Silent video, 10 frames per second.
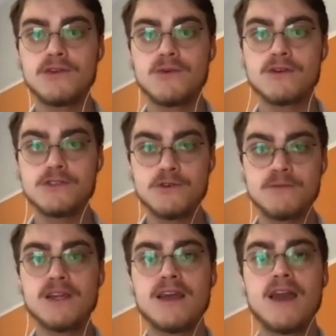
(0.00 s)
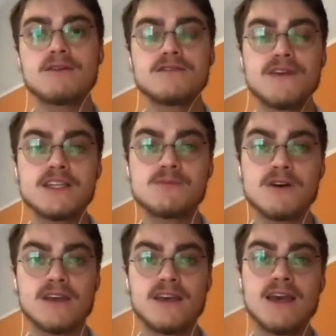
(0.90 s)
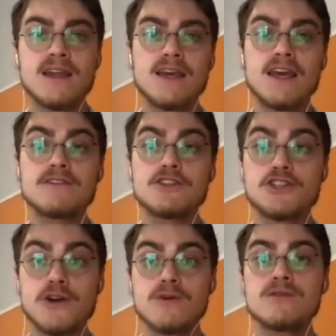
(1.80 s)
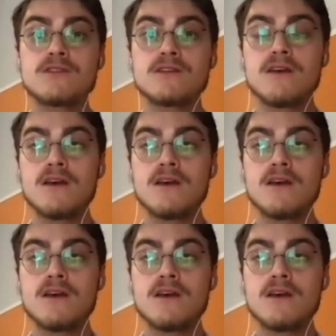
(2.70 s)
your Zoom meeting out to Facebook, it shows